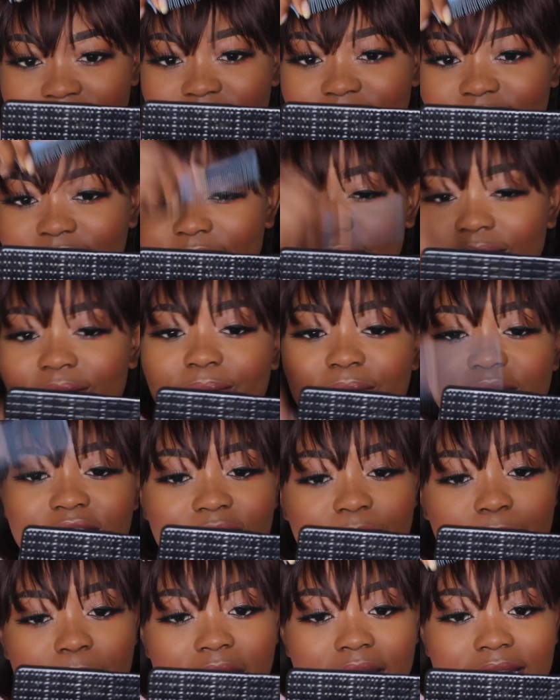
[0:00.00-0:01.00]
So we
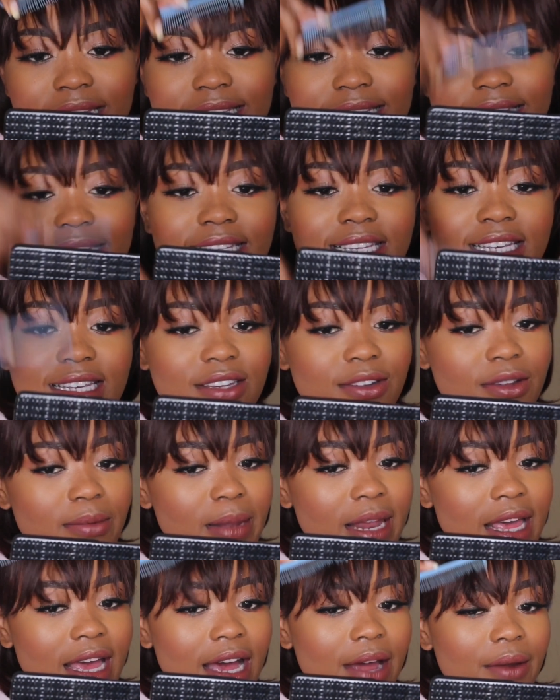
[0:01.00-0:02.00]
just want to see, you know,
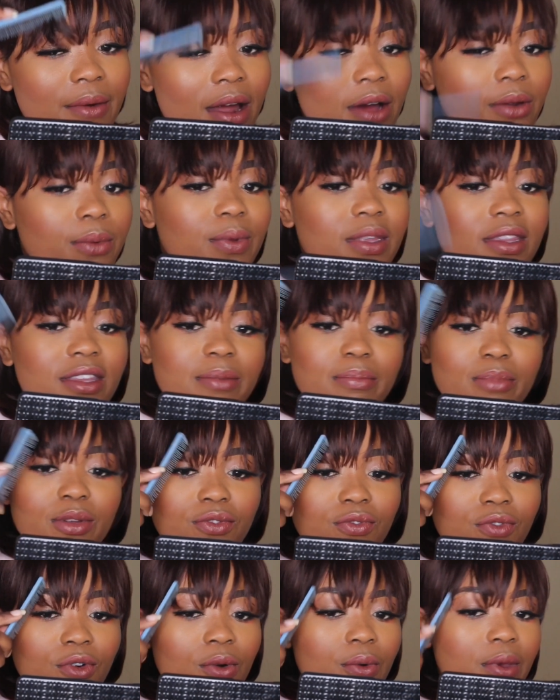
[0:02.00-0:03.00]
play around with it
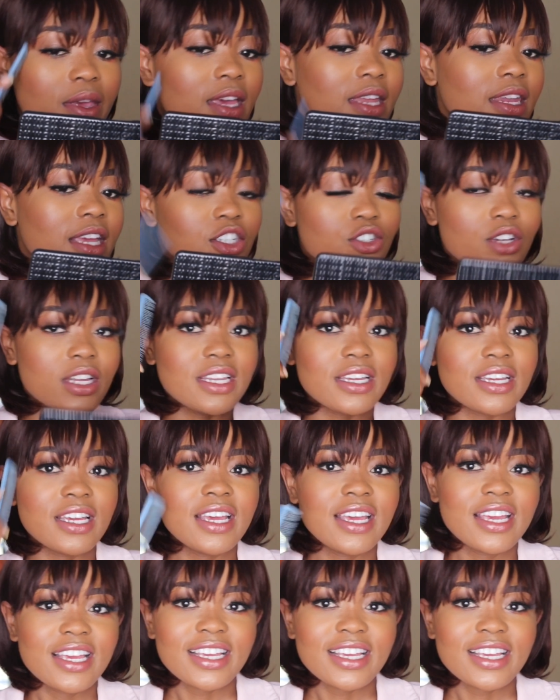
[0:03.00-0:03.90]
before we can actually